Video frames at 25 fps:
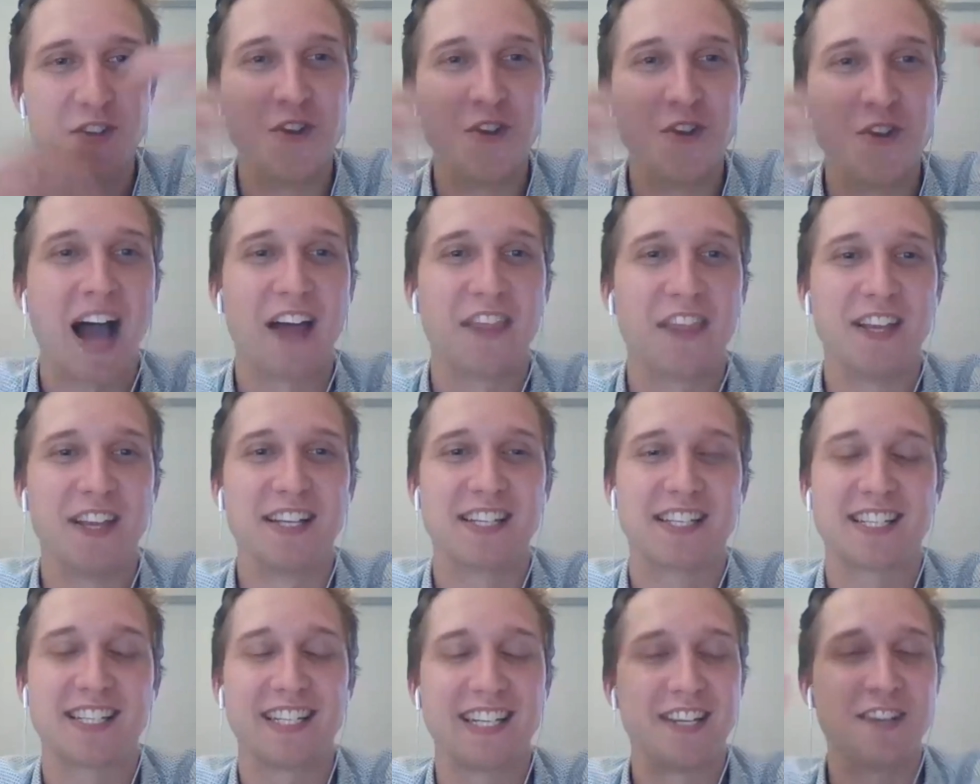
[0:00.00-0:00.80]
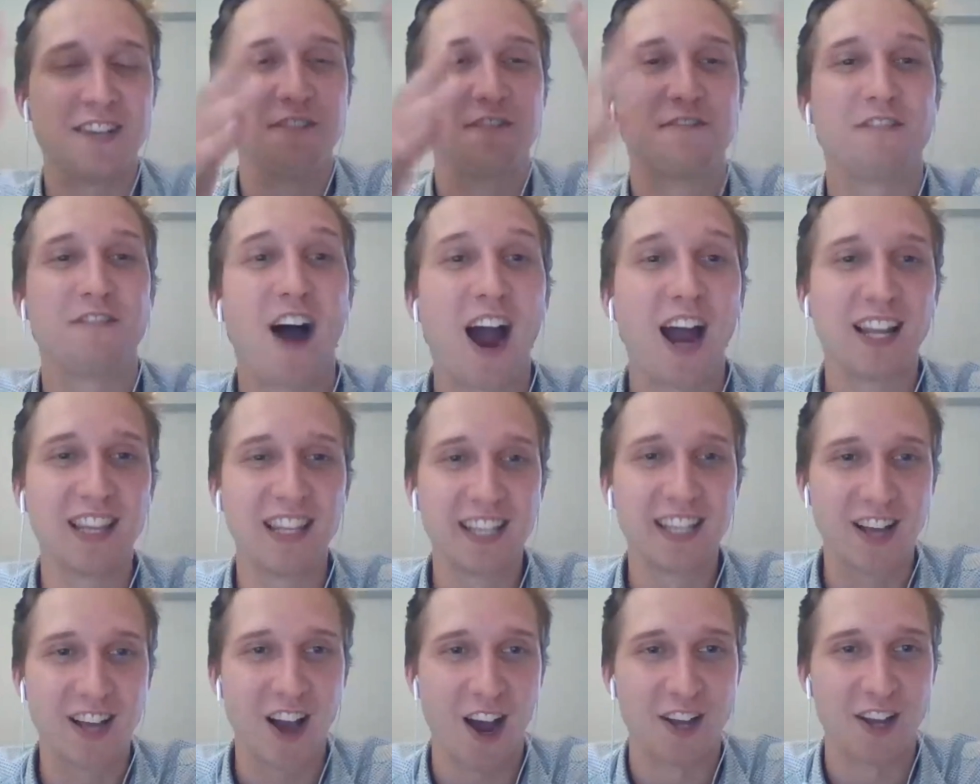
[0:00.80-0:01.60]
you
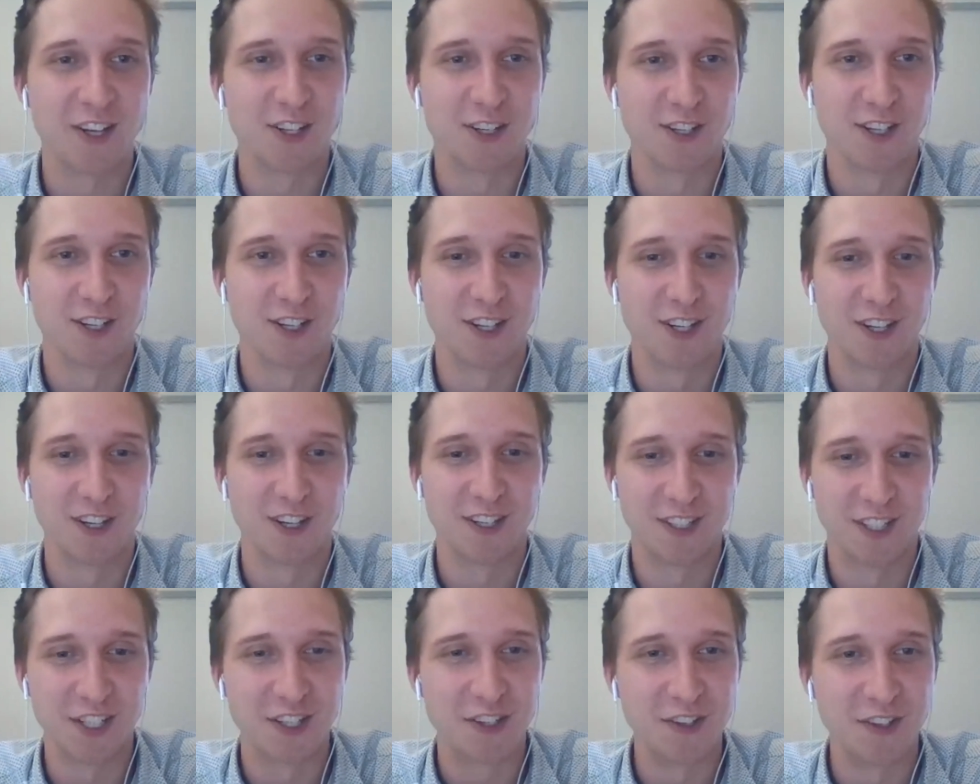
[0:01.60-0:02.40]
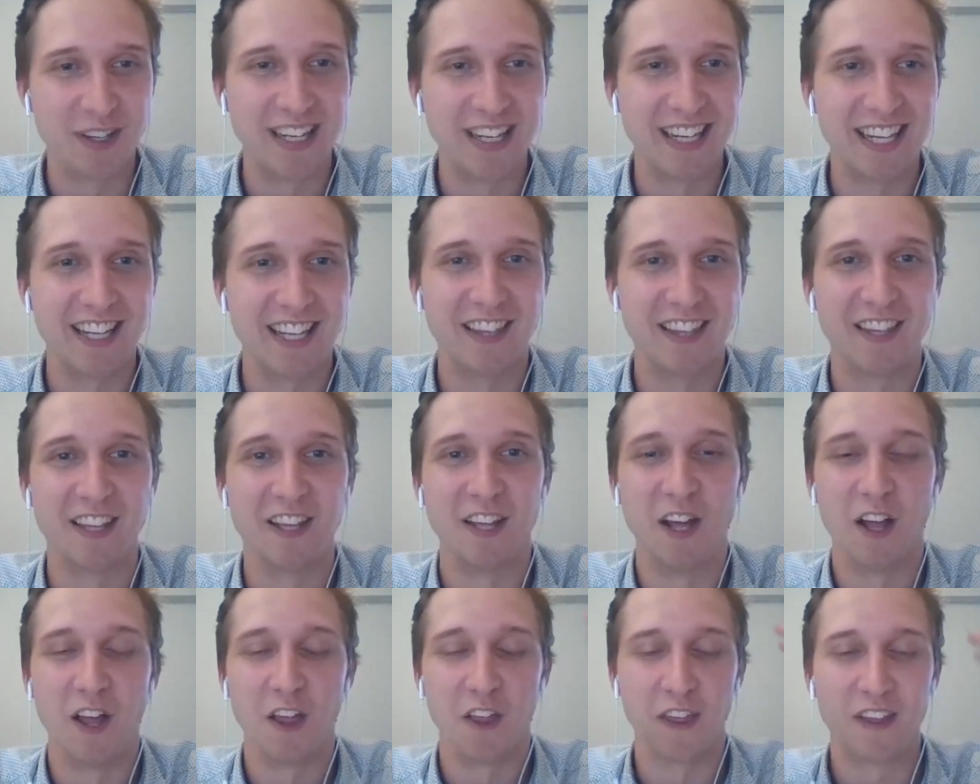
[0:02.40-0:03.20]
finally got your degree,
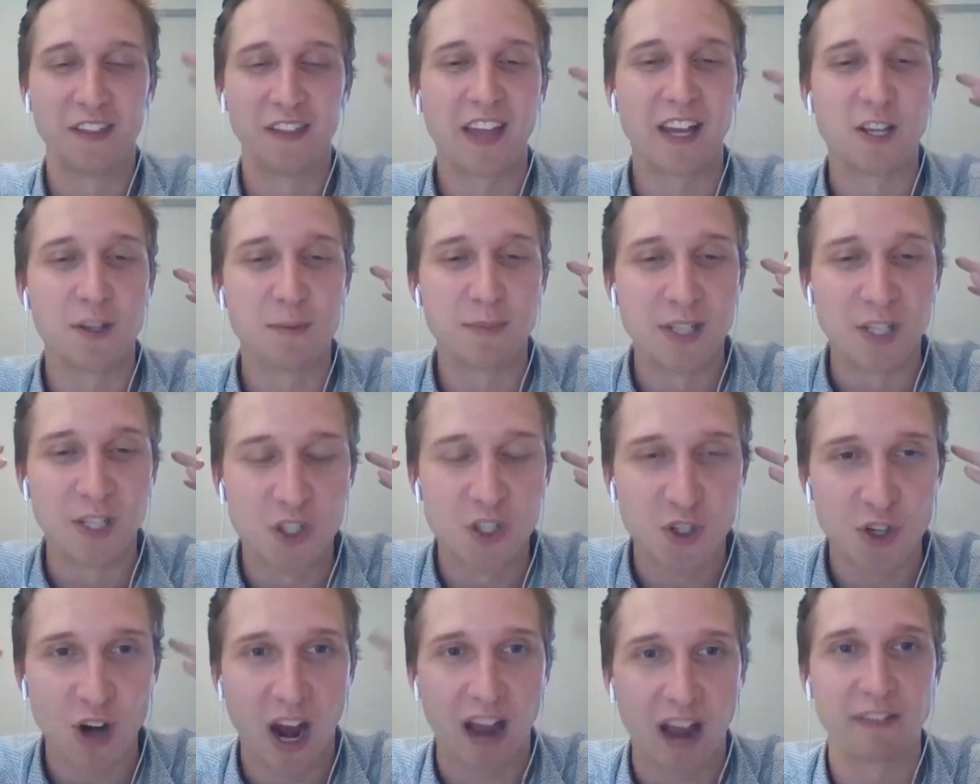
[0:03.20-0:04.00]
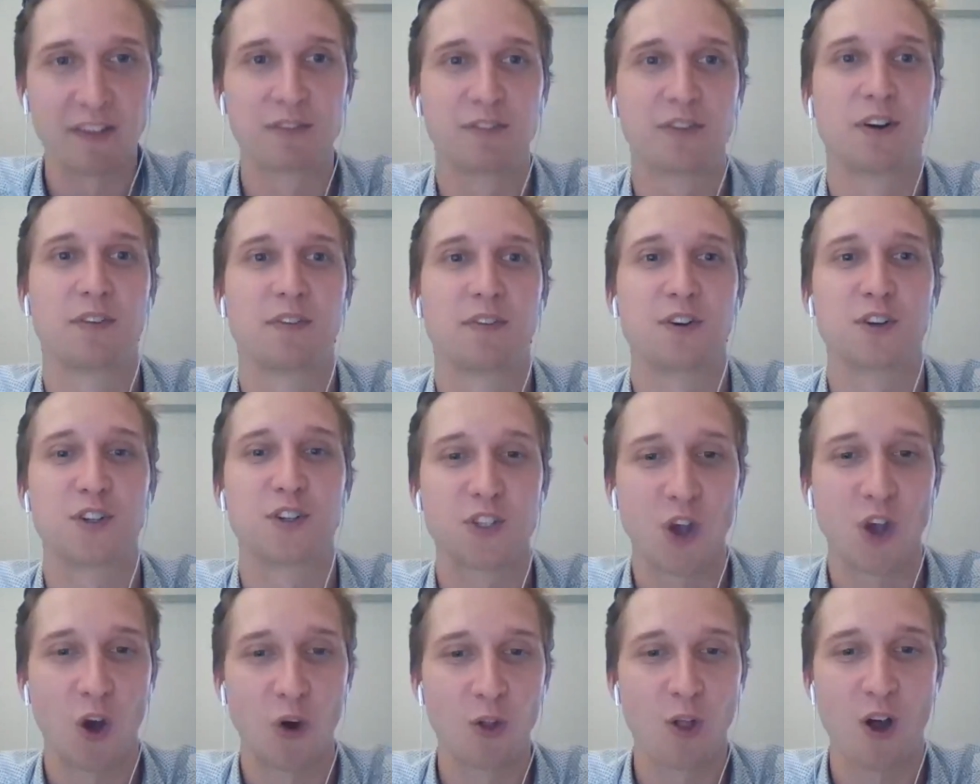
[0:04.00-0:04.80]
the thing that you've been striving for
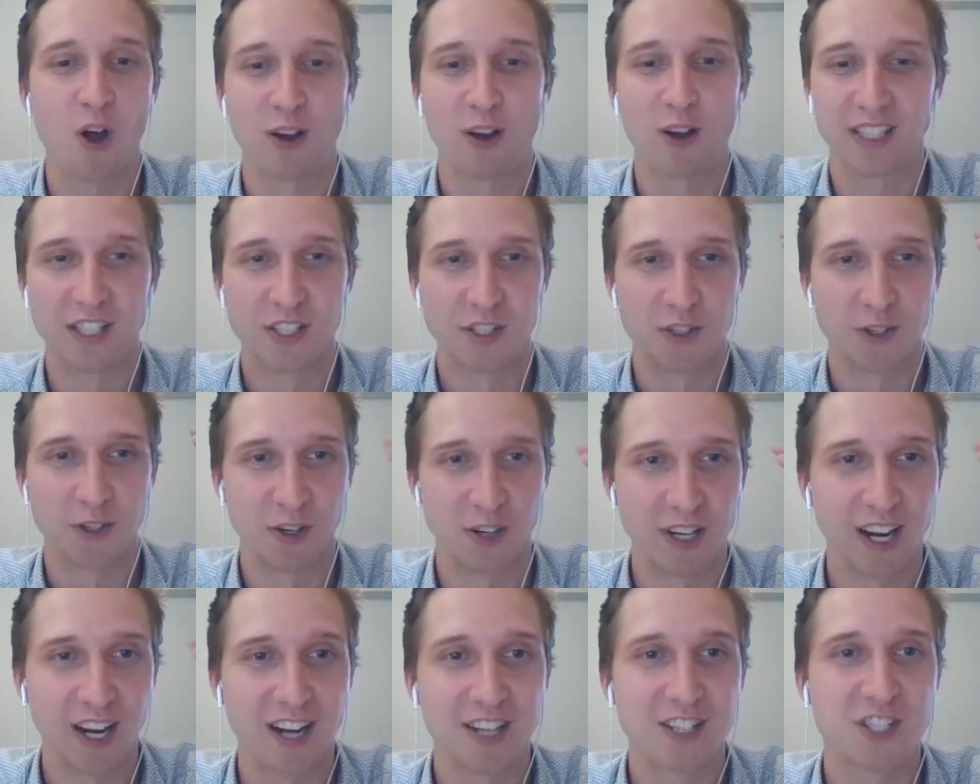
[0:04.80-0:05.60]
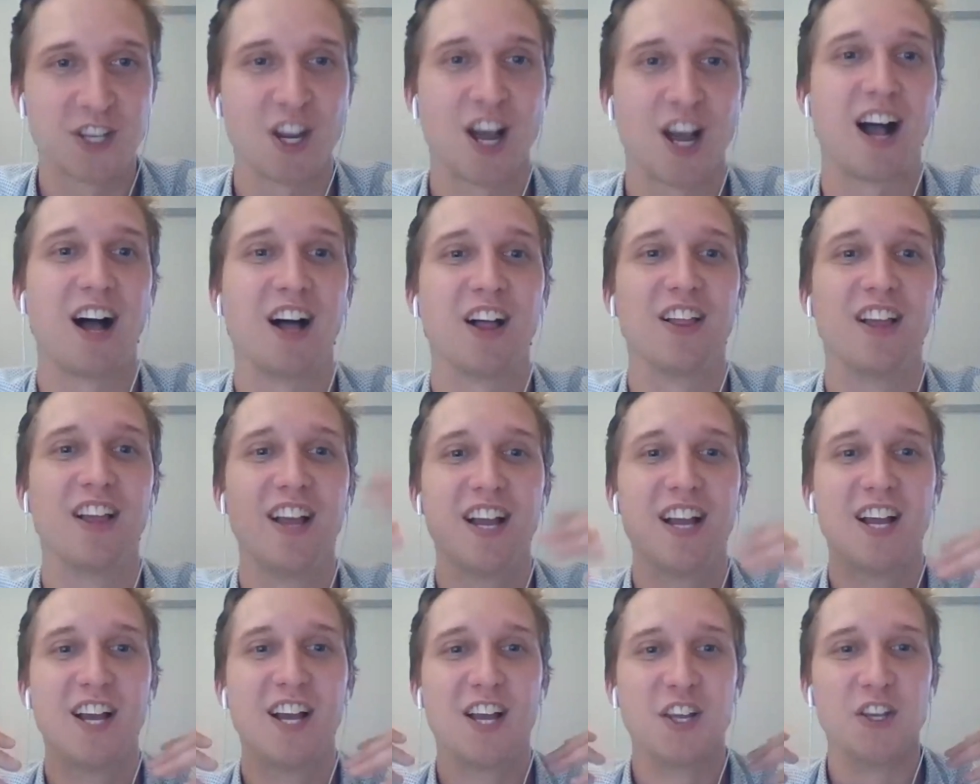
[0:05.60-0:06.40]
so long since you were a young child.
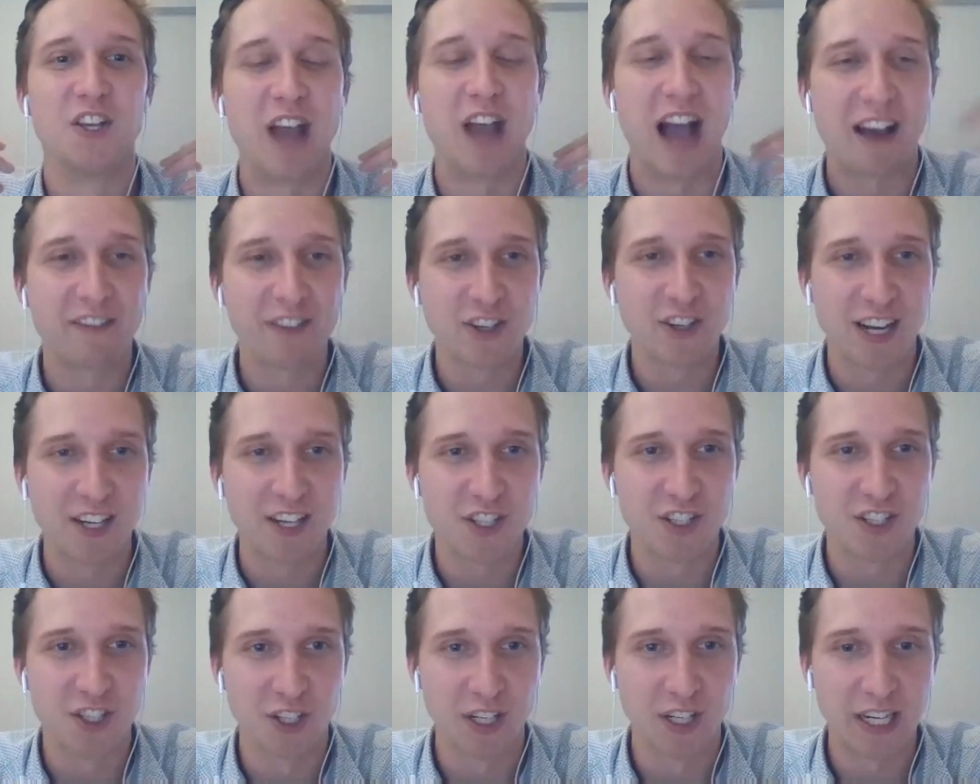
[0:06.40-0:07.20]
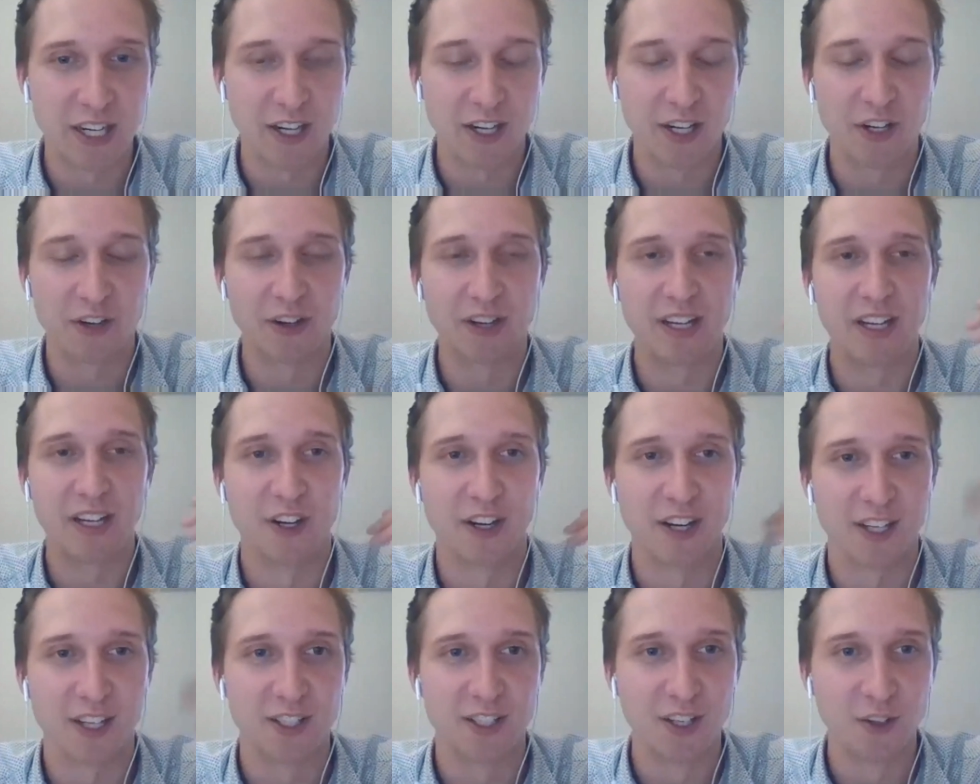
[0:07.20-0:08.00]
You have your engineering degree,
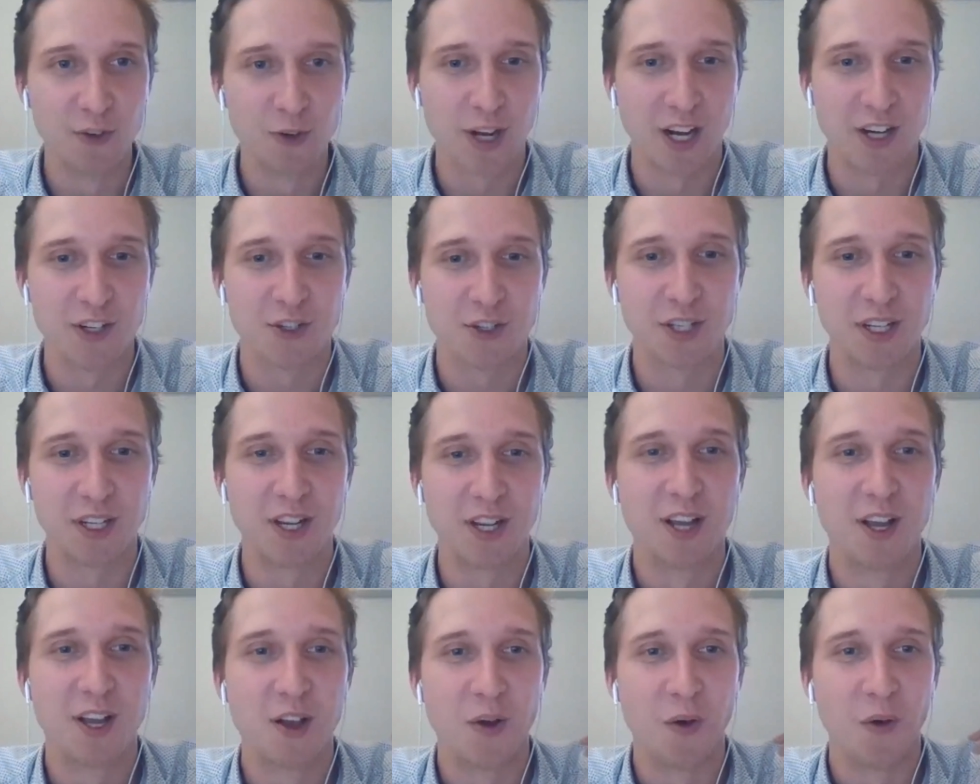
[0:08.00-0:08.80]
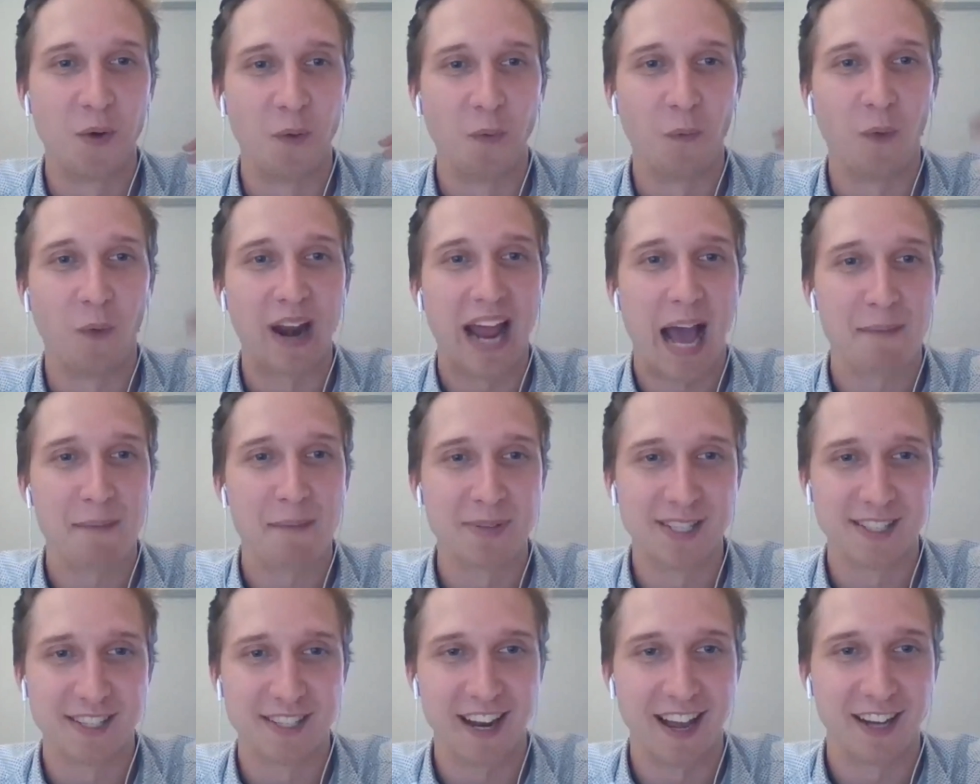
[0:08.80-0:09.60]
you're in a new country. What
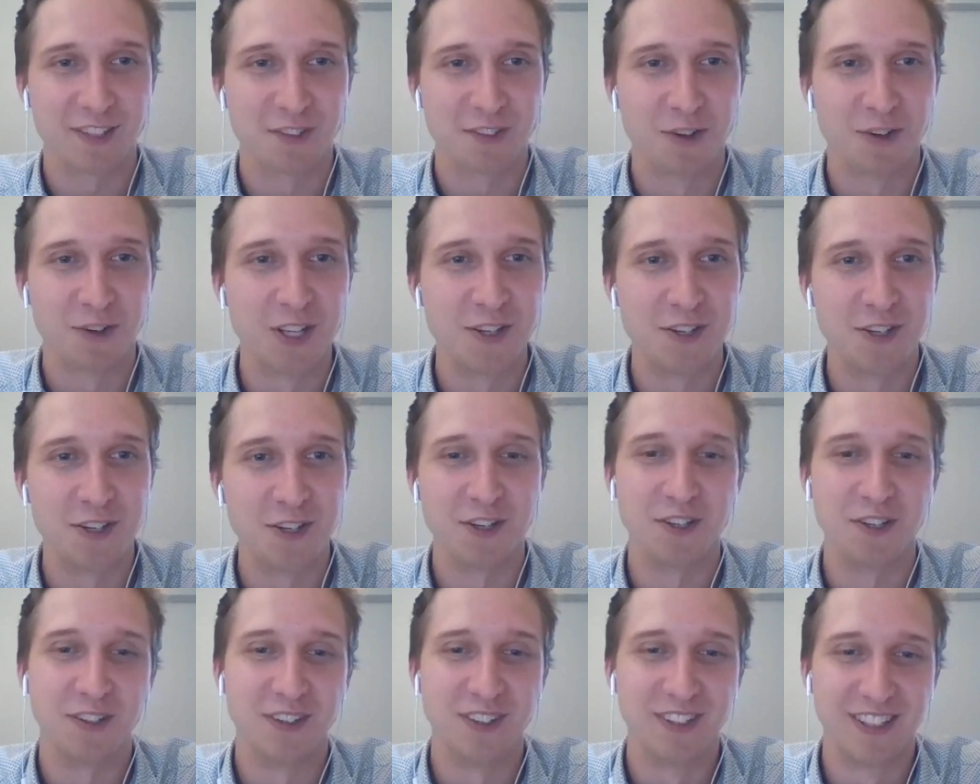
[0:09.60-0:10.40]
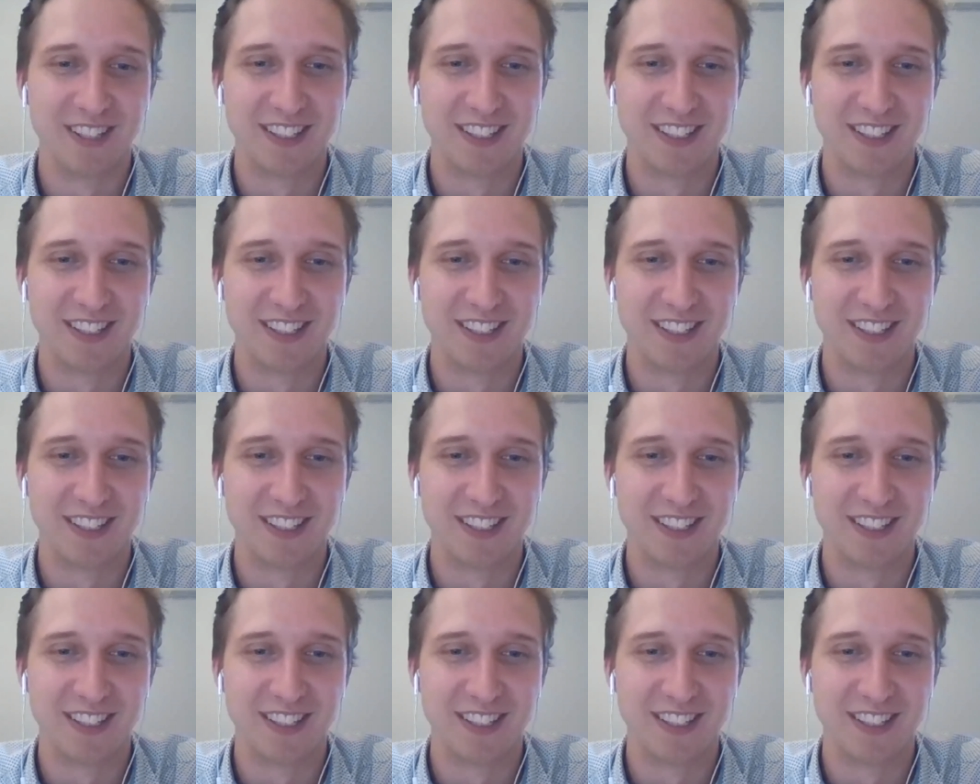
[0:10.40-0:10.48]
happens next? What do you do?